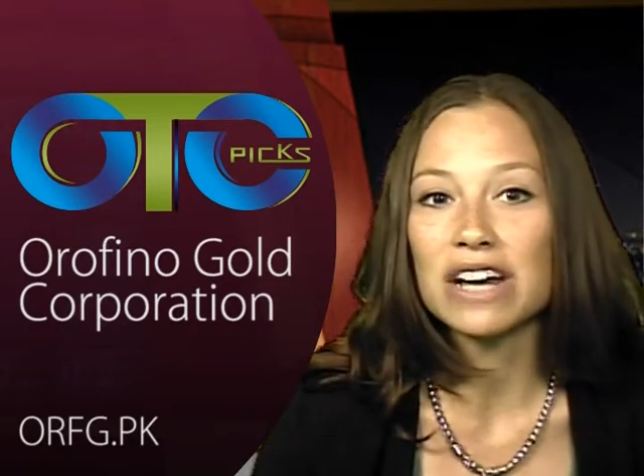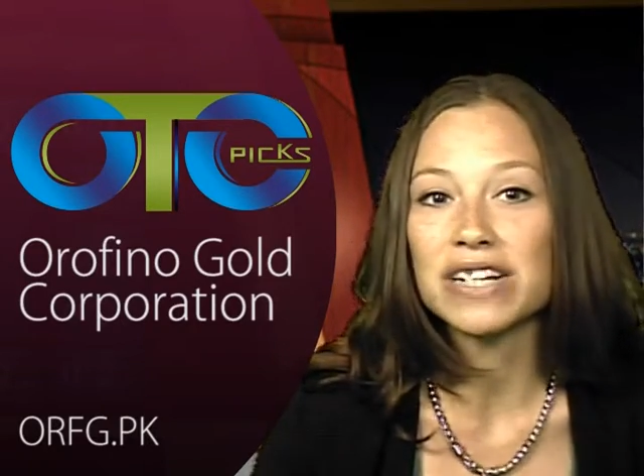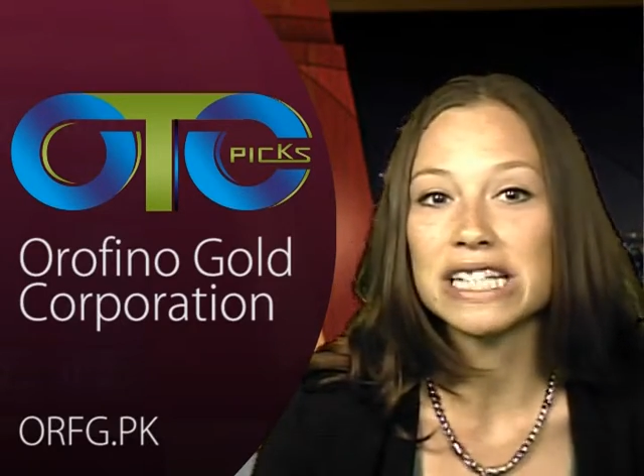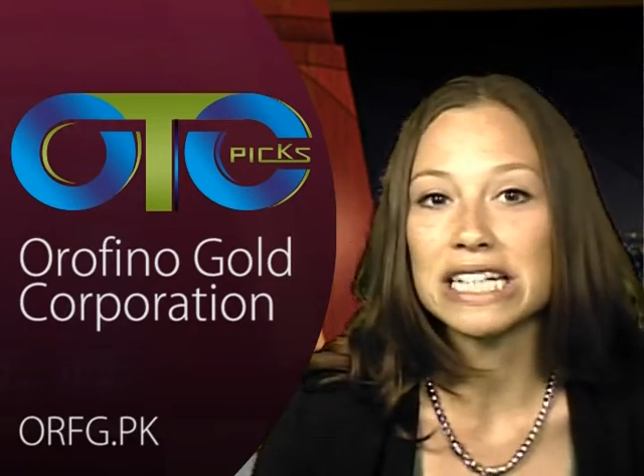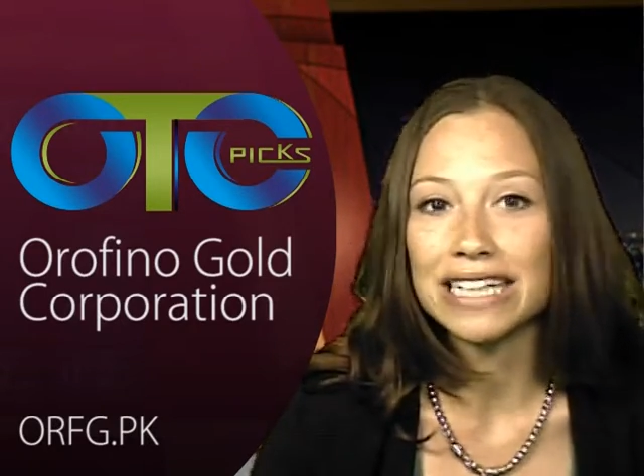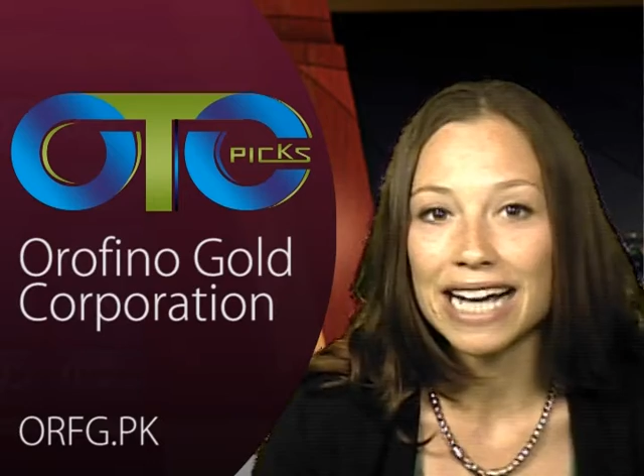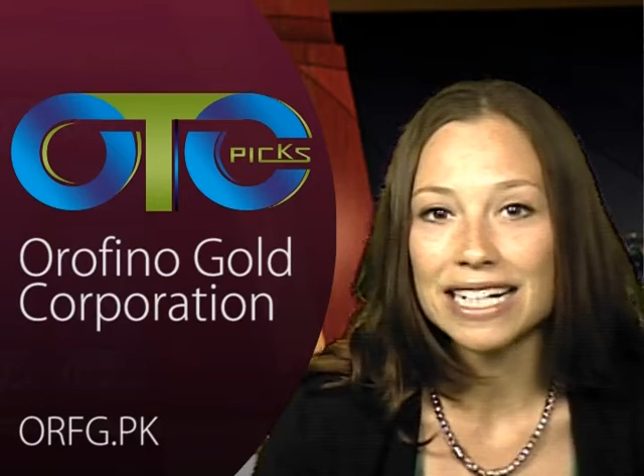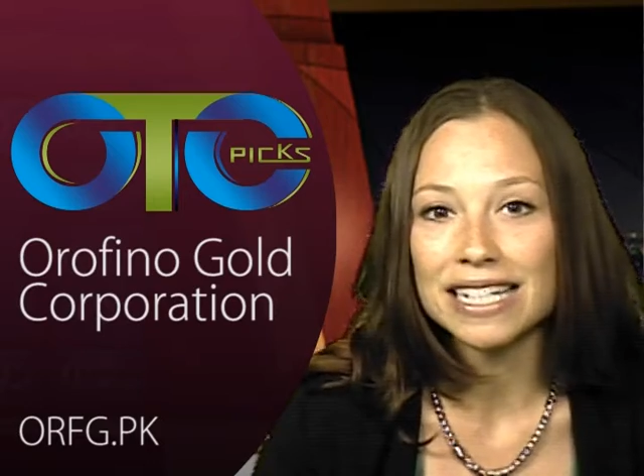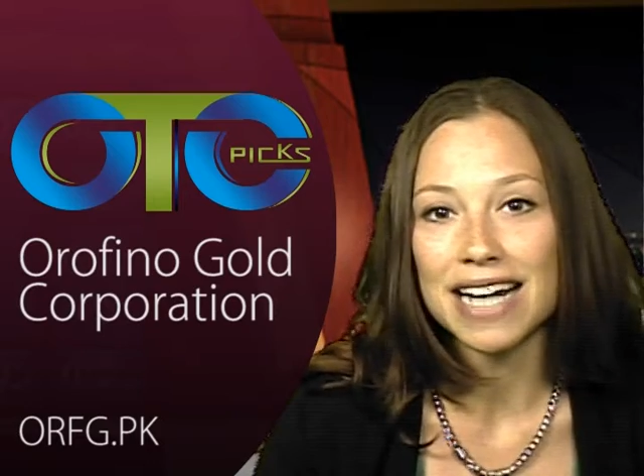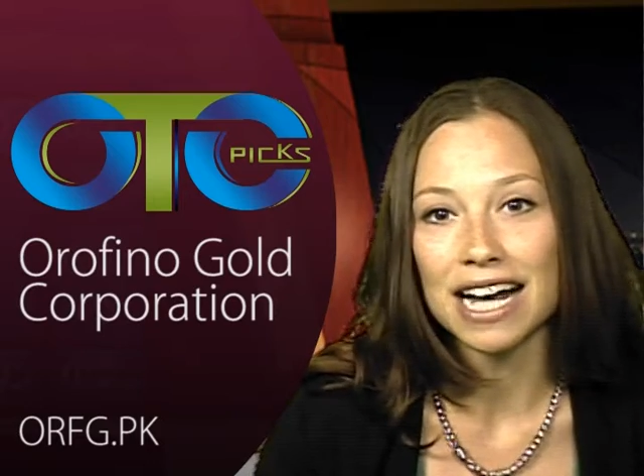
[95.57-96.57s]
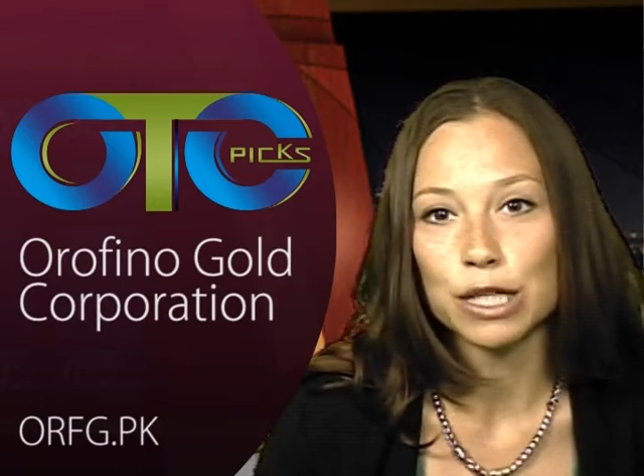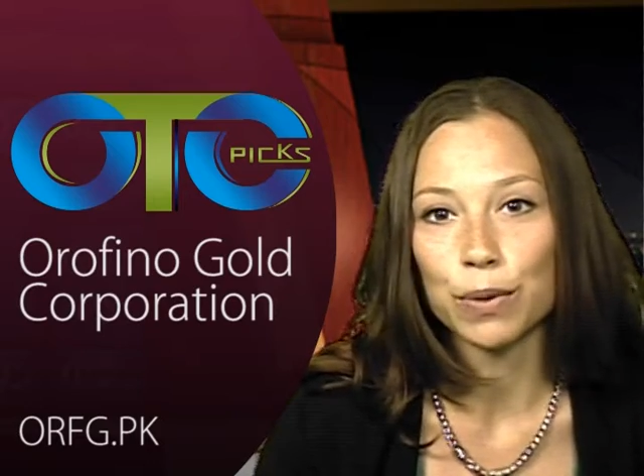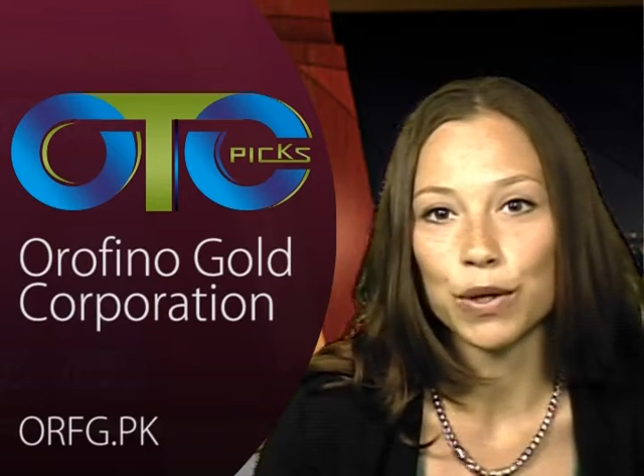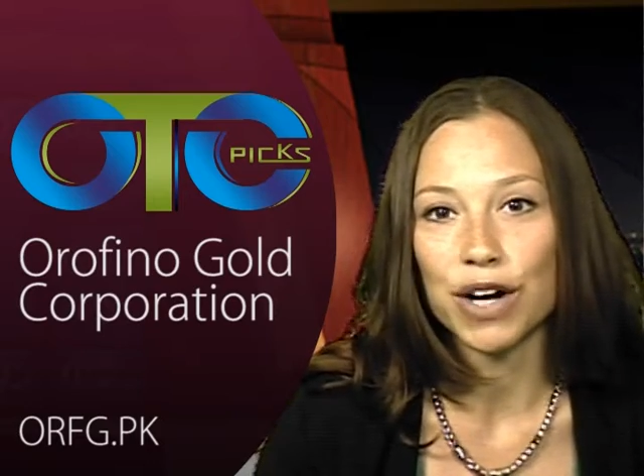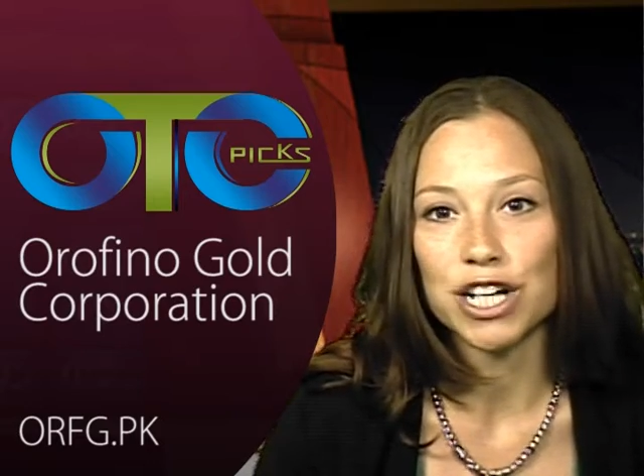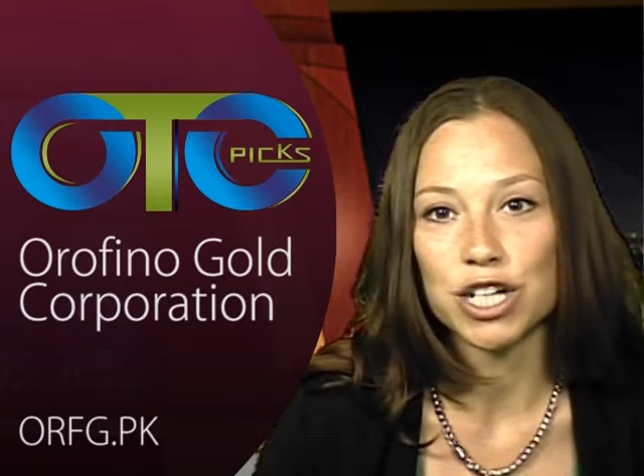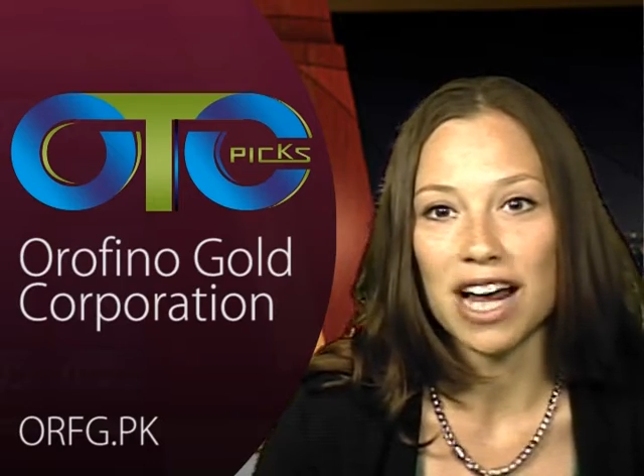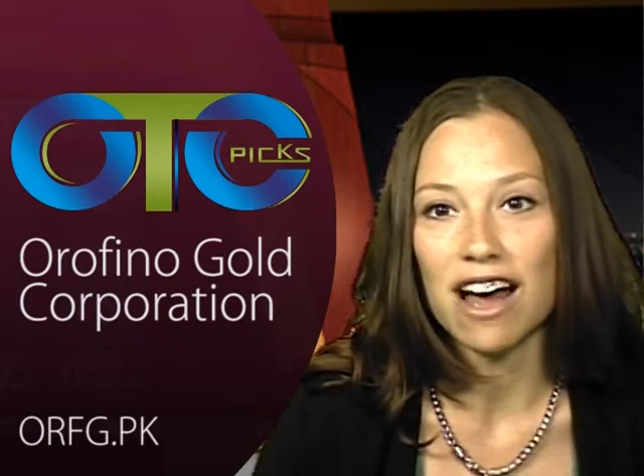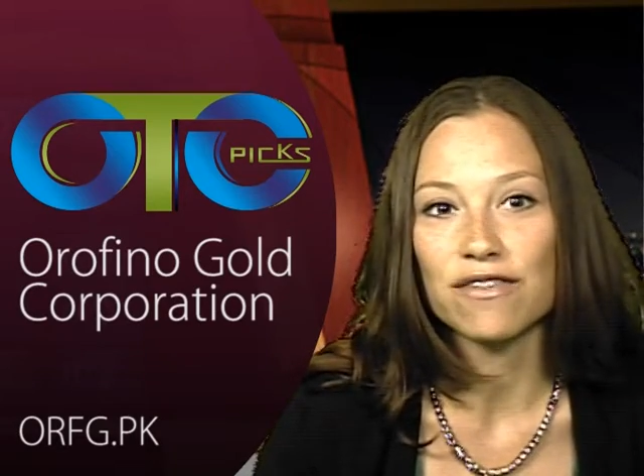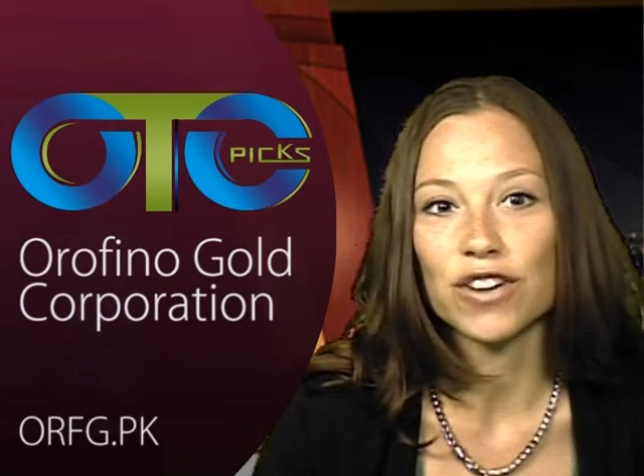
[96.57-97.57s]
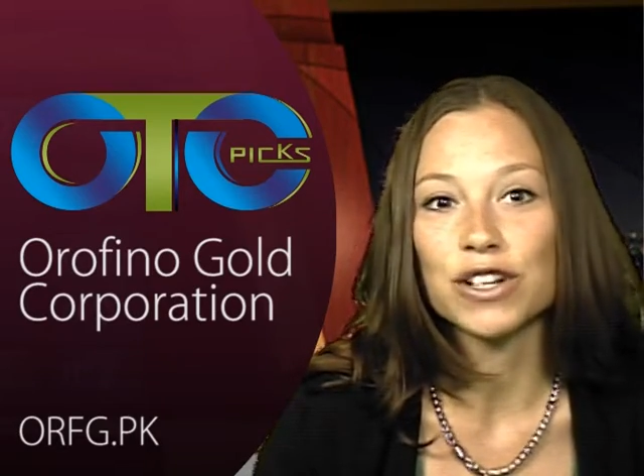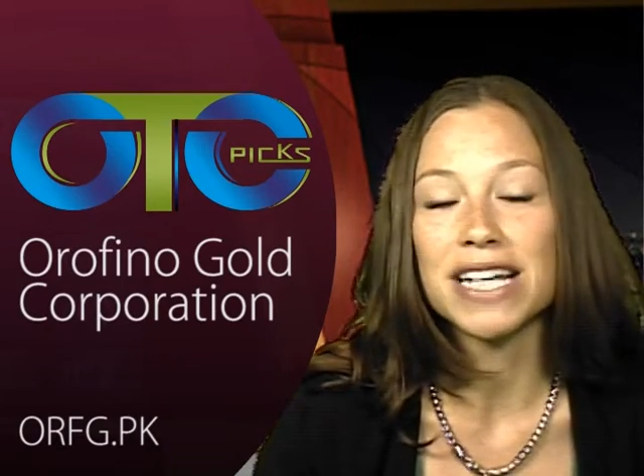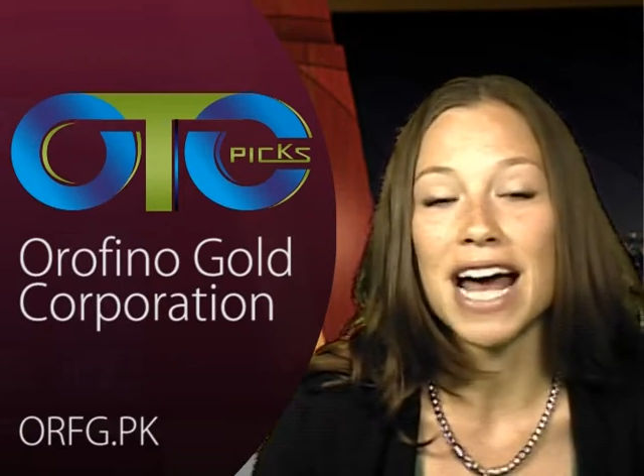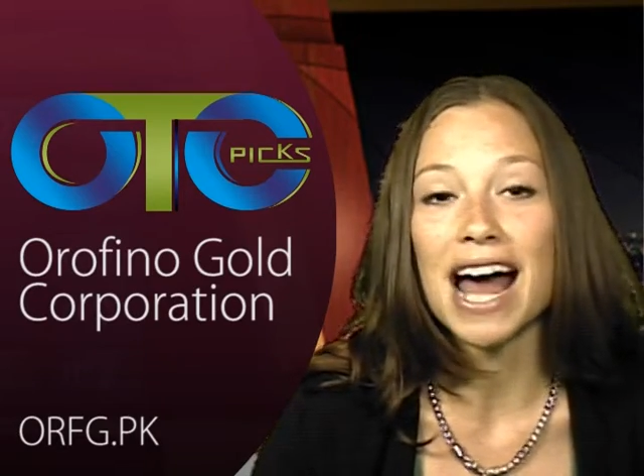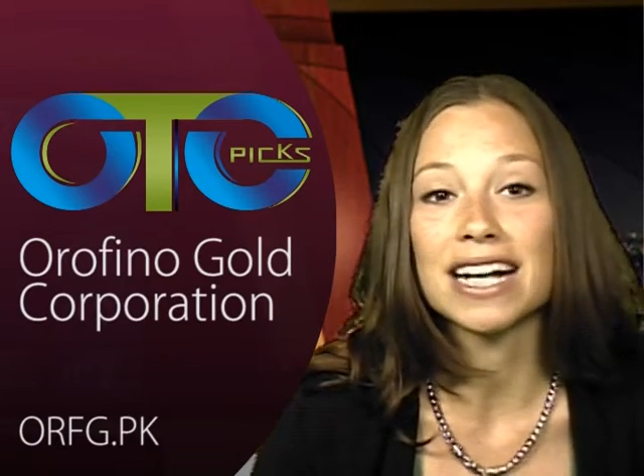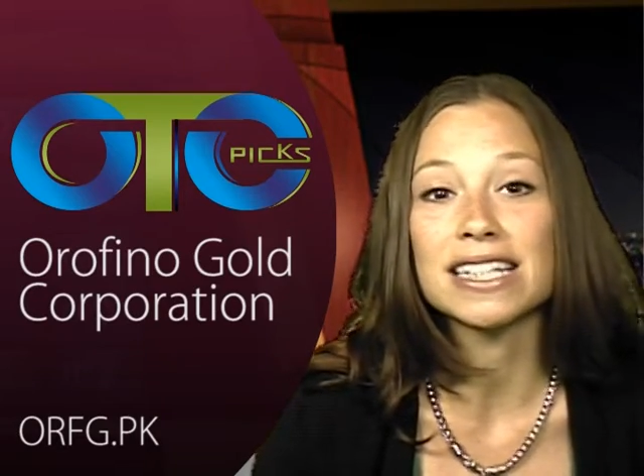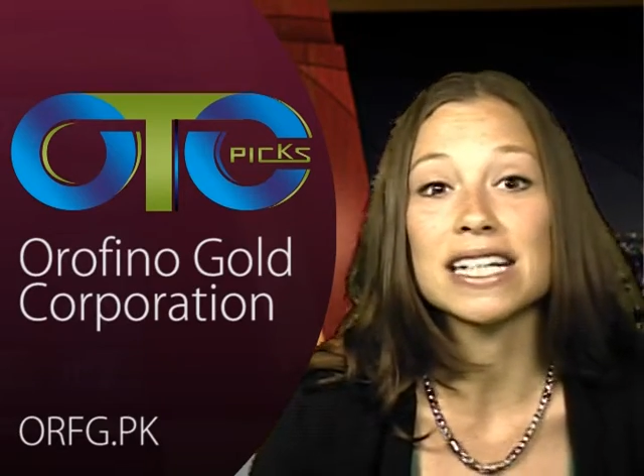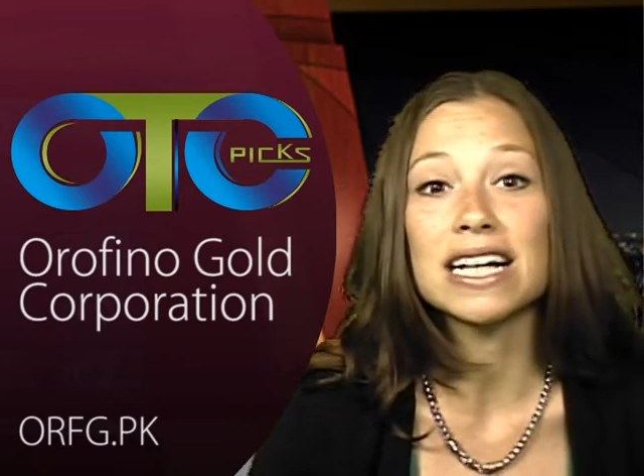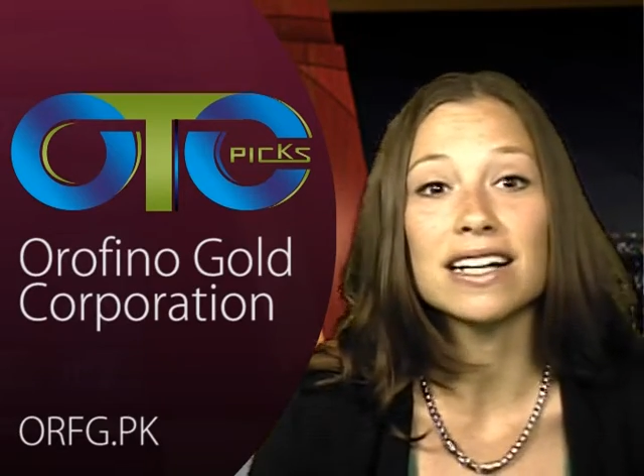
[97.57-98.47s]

of its latest exploration efforts at its